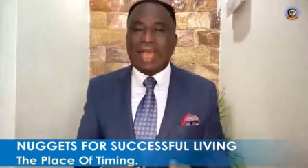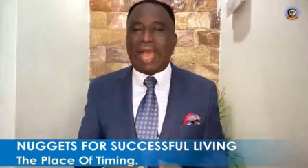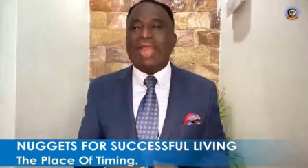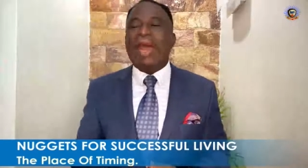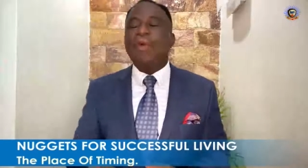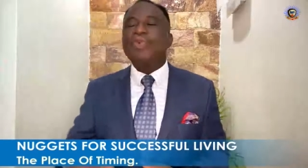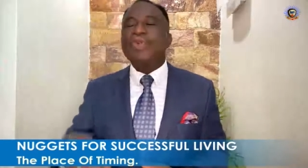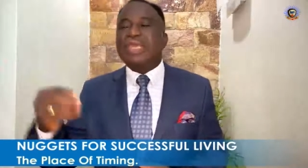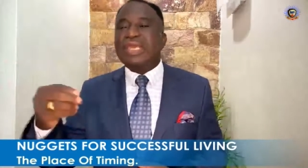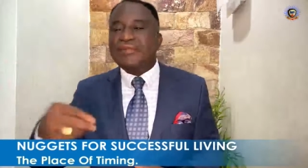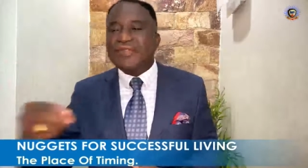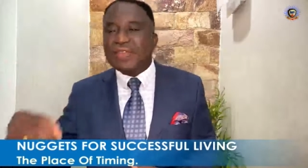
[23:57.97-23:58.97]
and I will
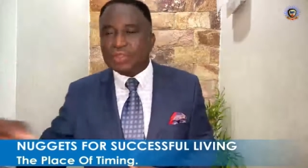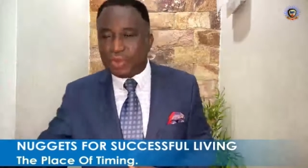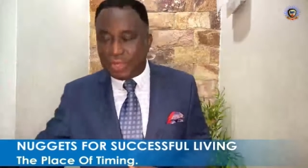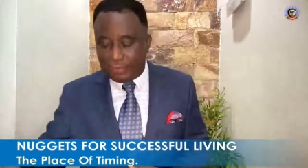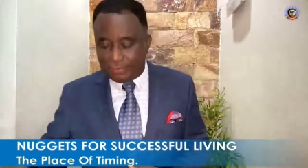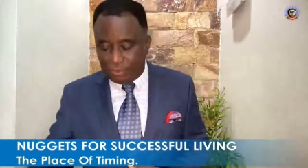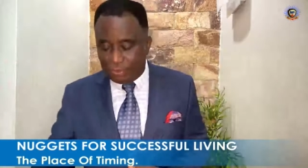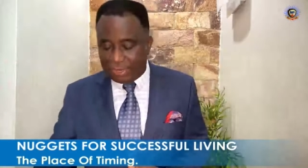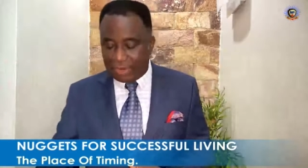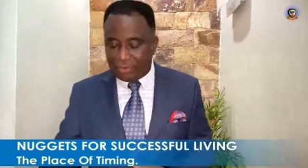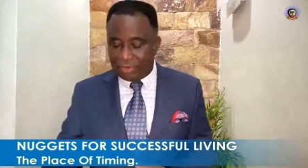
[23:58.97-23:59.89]
give it to him. Look at